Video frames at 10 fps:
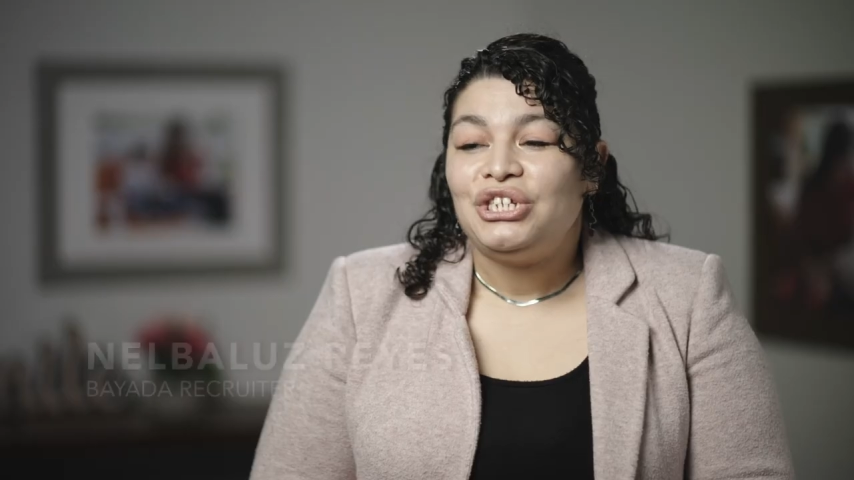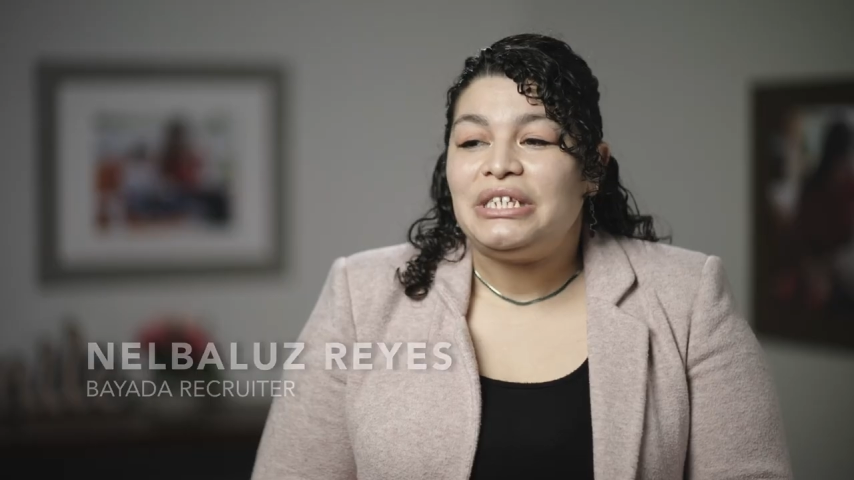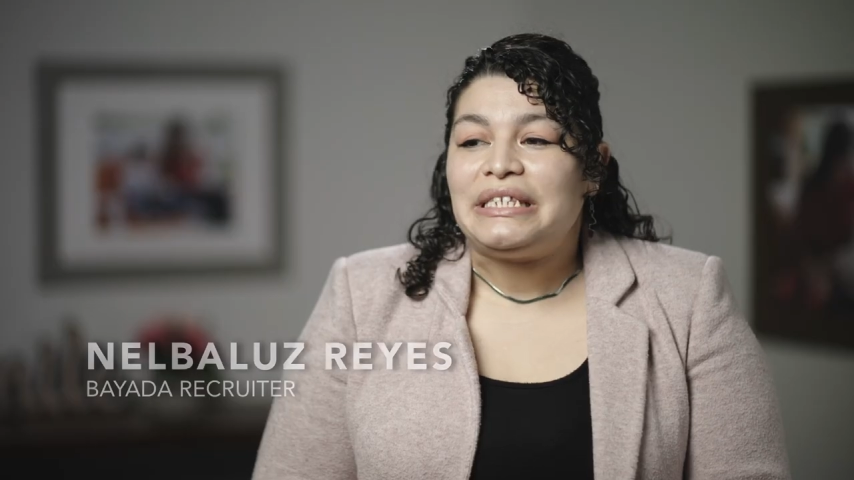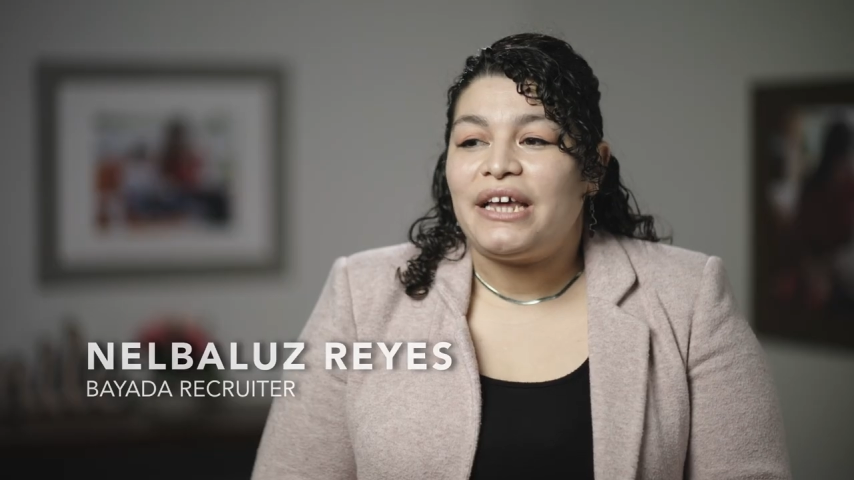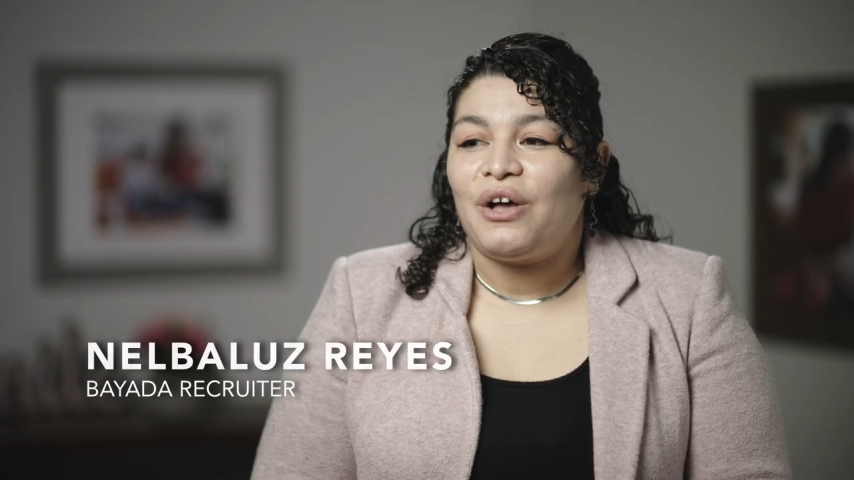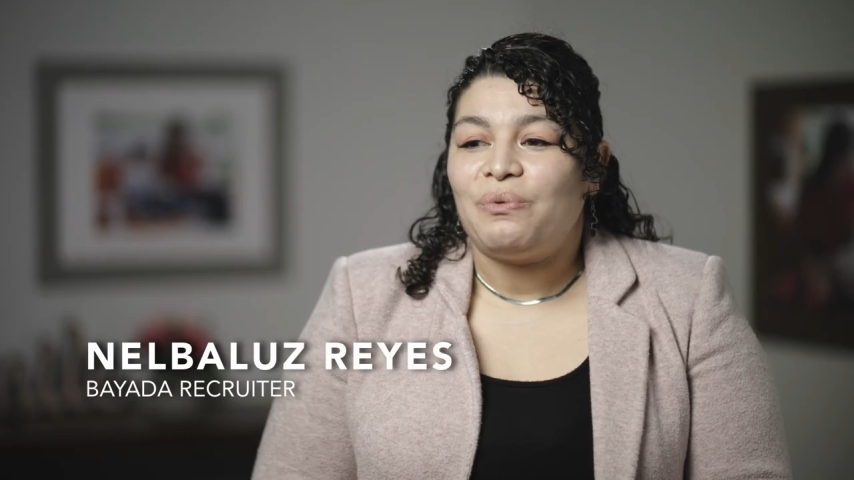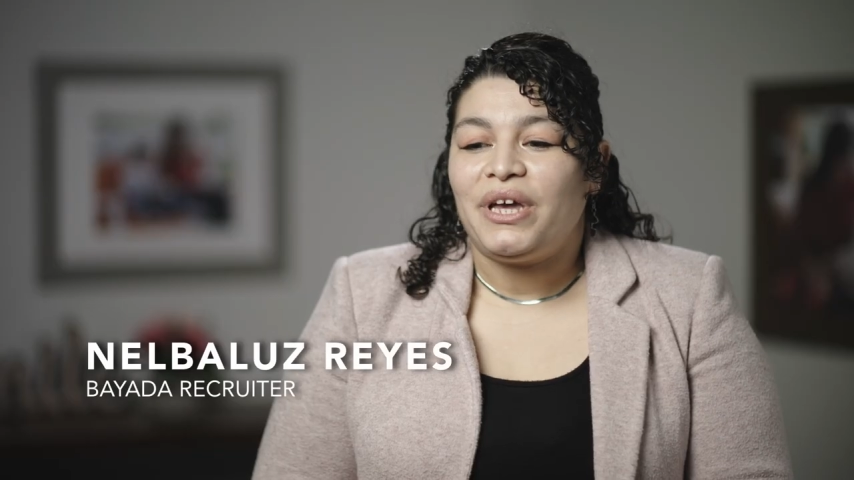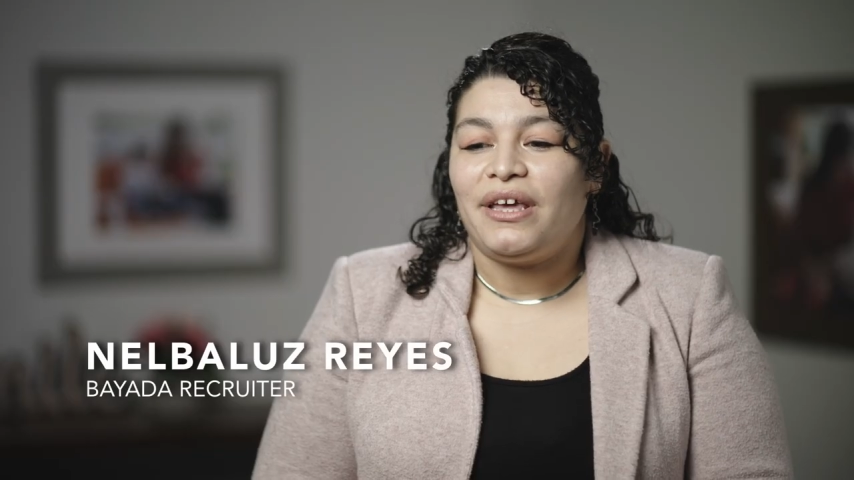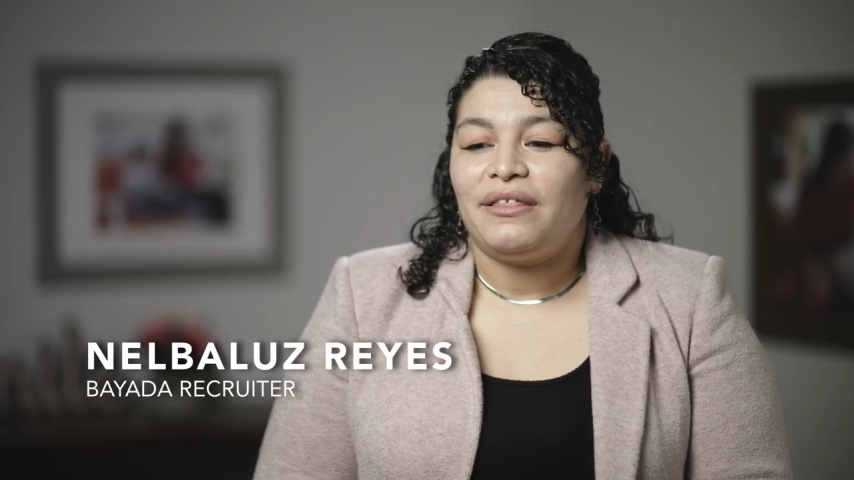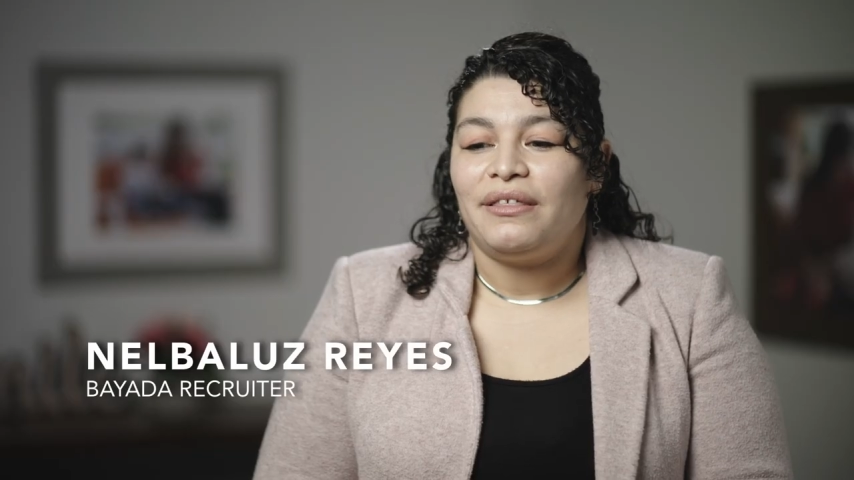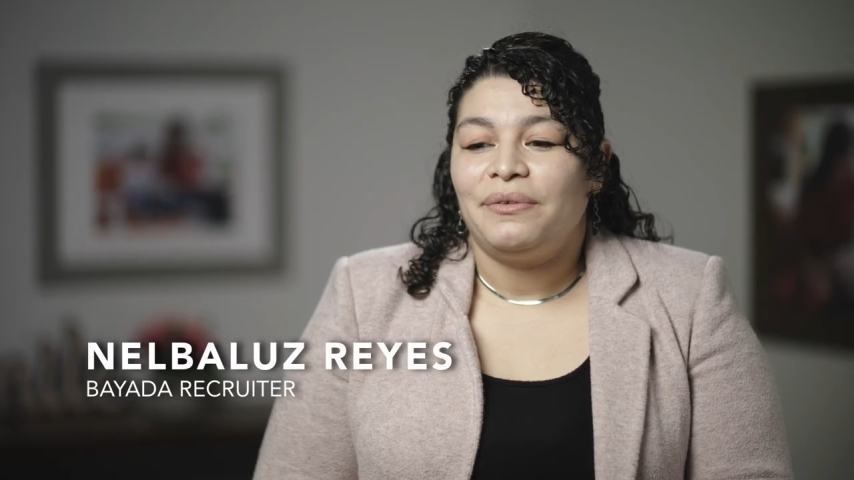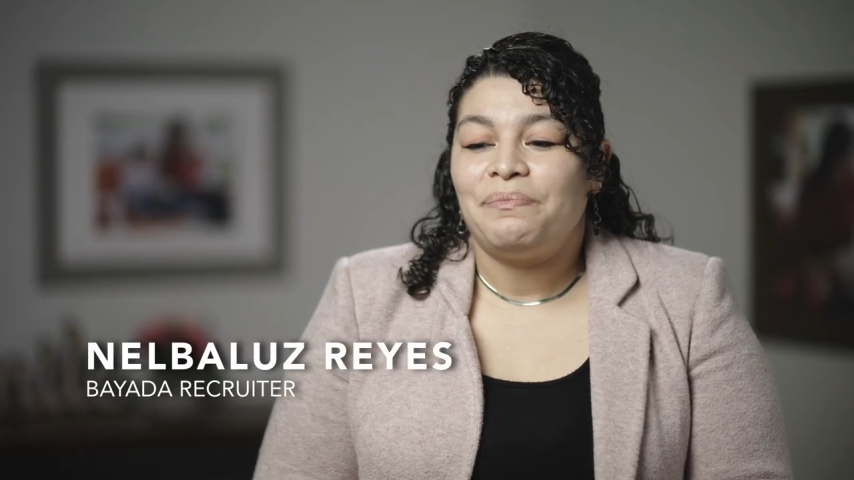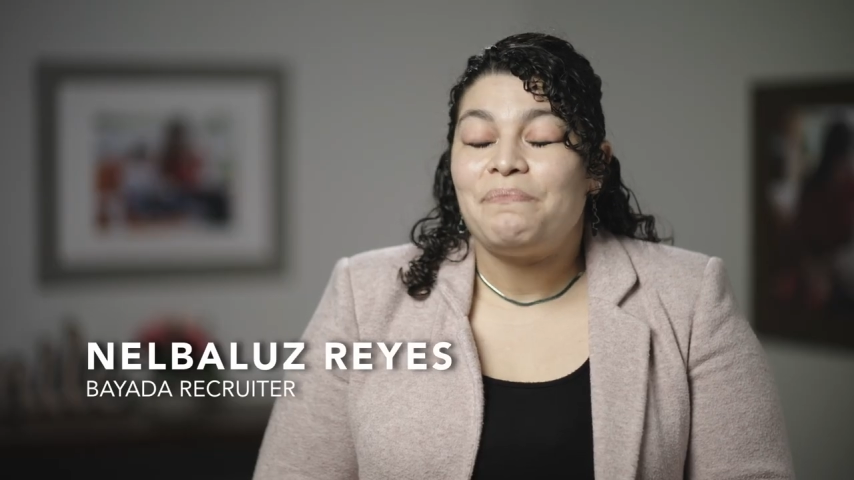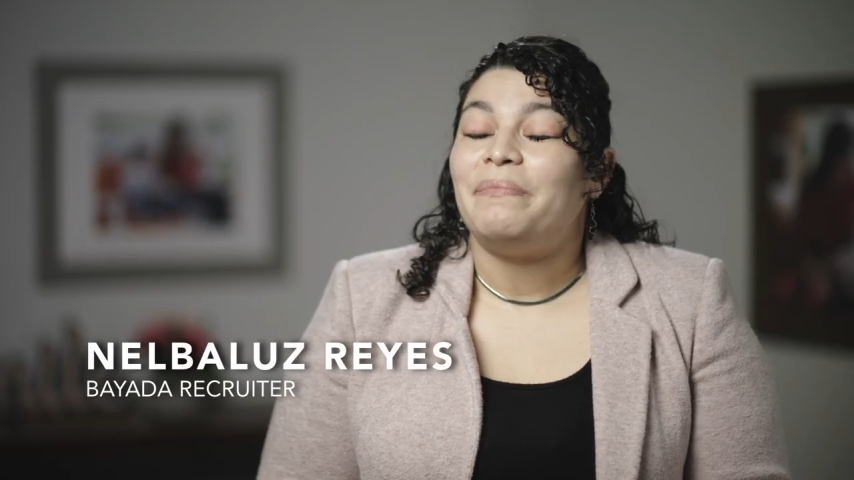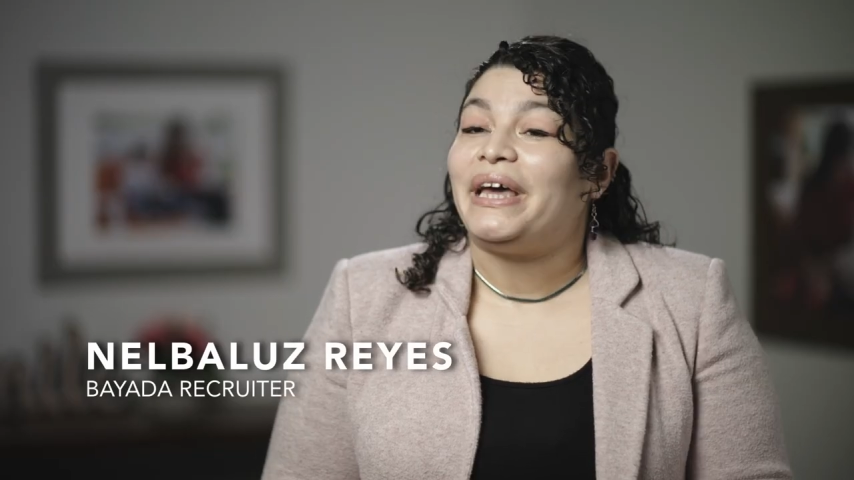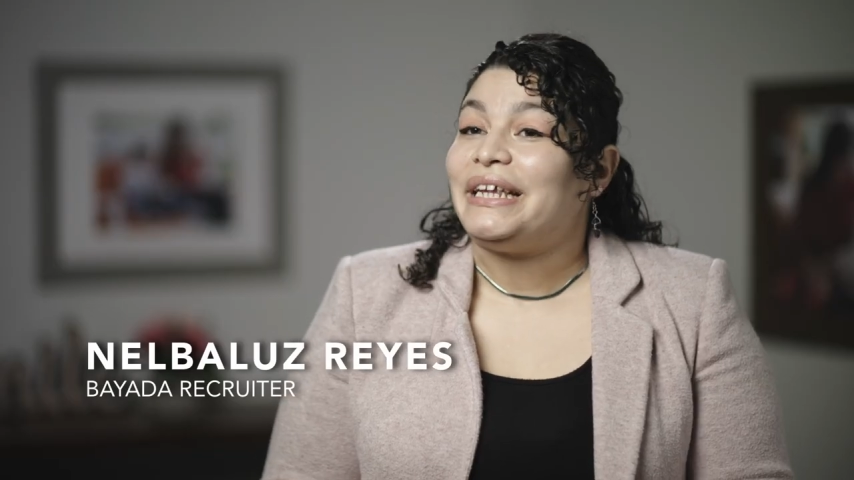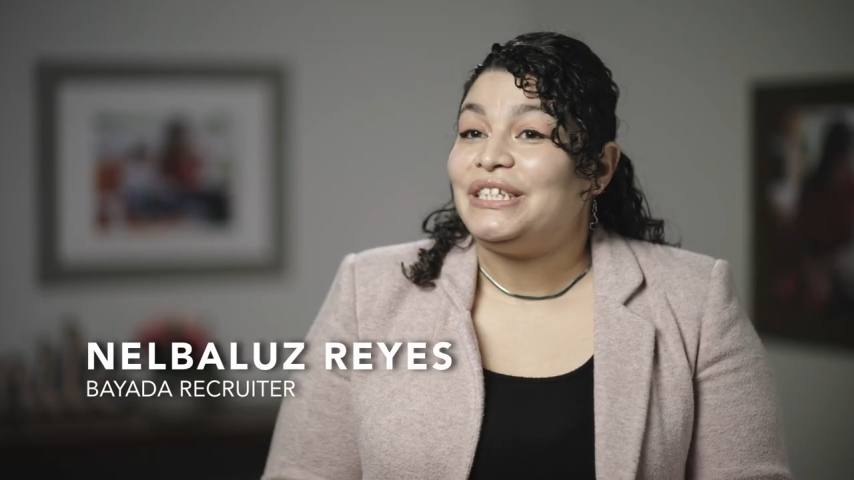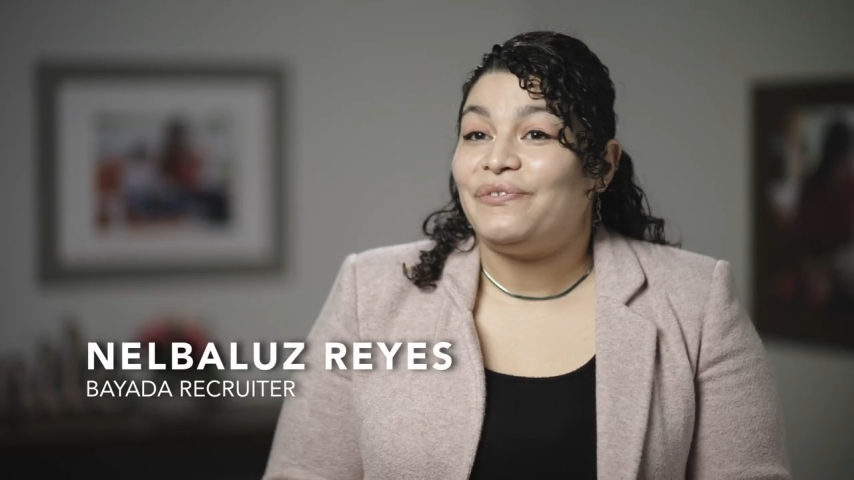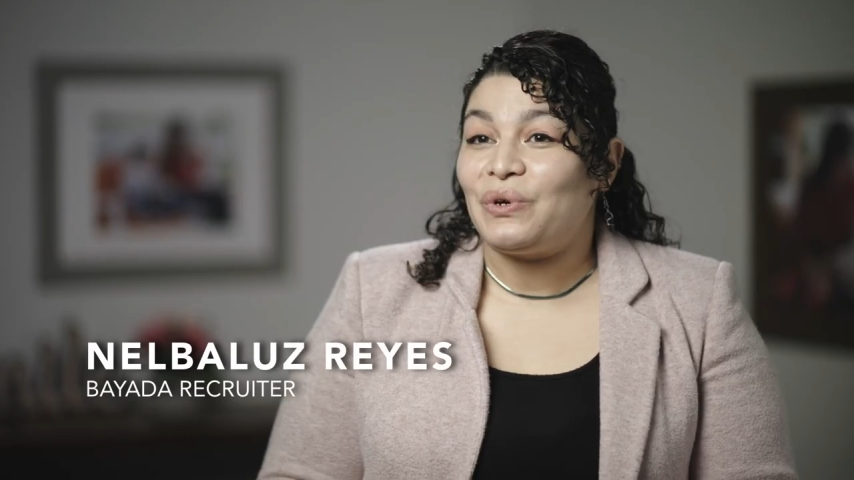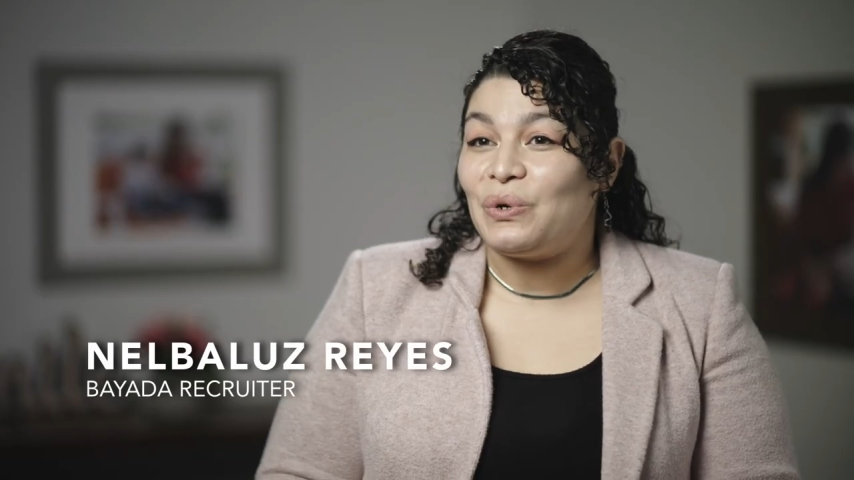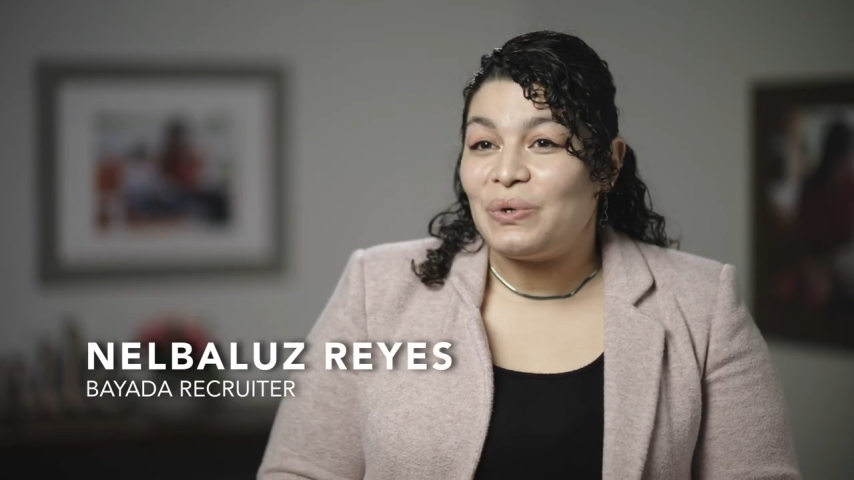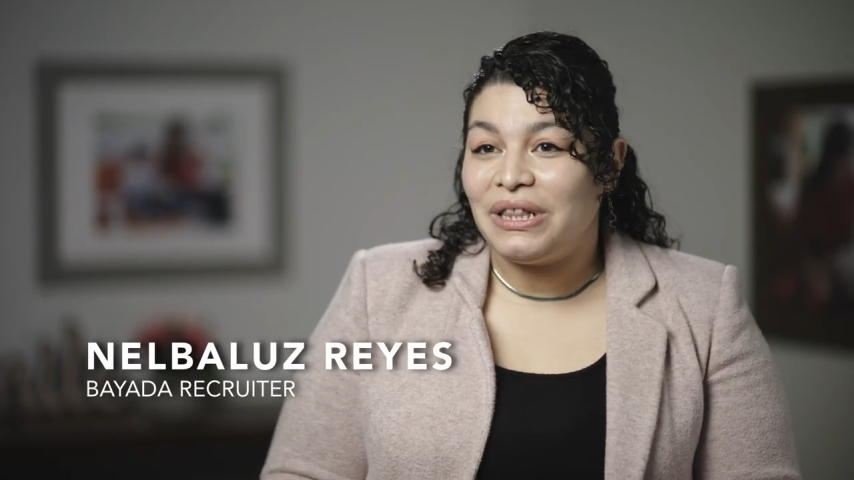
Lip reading: She's dealt with many difficult